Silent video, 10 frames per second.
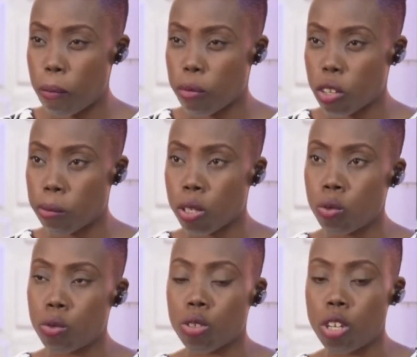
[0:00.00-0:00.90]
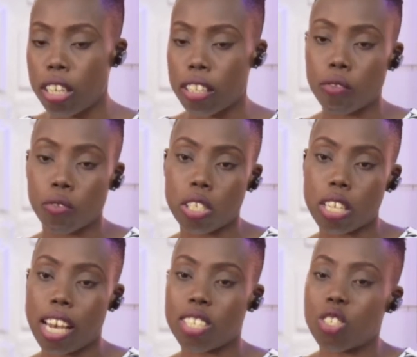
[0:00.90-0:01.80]
something we will not live with.
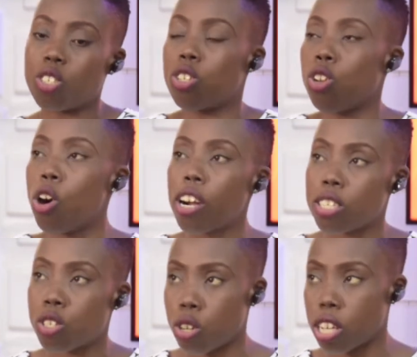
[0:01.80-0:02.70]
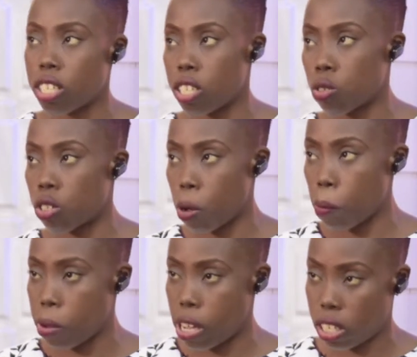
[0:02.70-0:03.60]
As long as you're a sickle cell
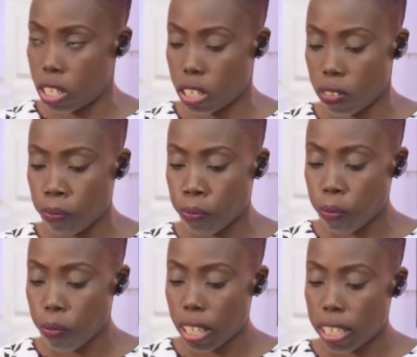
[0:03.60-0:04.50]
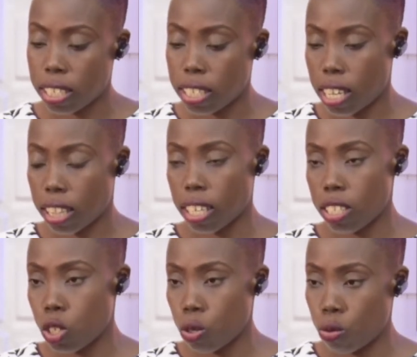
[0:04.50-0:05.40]
person, these are
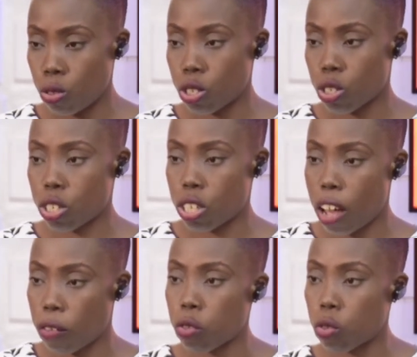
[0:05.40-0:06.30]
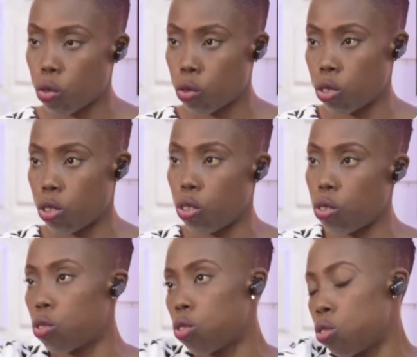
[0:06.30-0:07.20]
things you will just have to, you
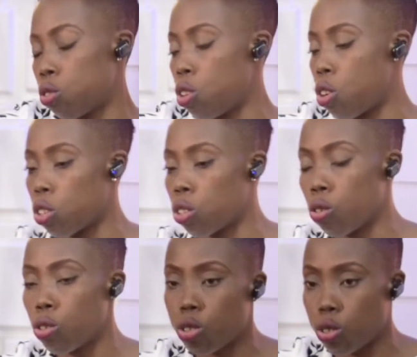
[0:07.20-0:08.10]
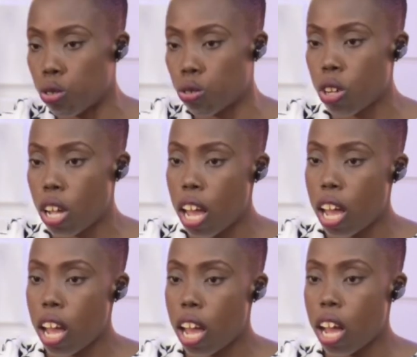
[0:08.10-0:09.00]
know, go through
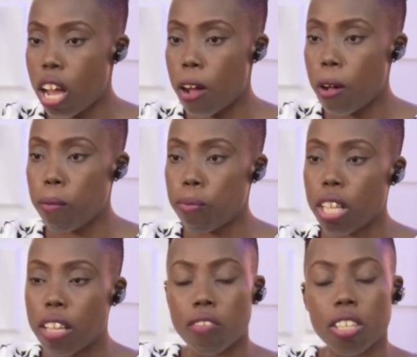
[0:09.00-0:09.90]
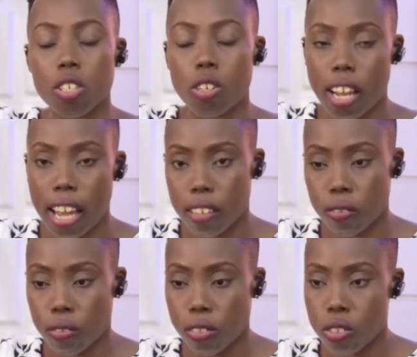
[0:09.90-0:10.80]
living your life.
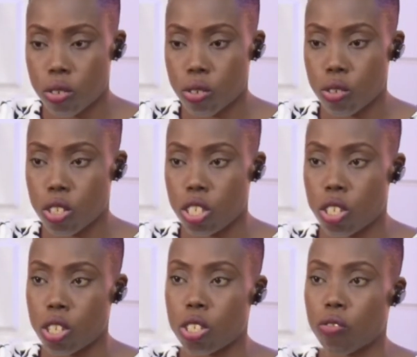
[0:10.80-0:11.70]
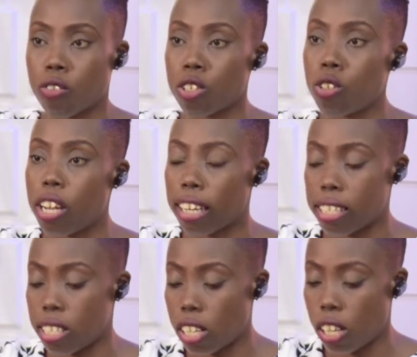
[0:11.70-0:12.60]
So it's just for you, like I
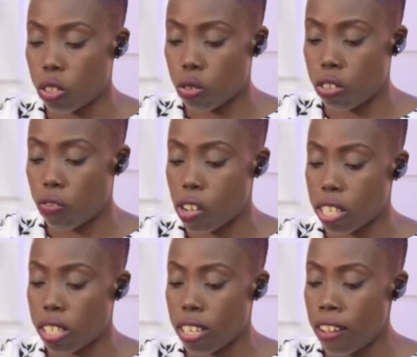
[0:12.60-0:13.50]
said, to devise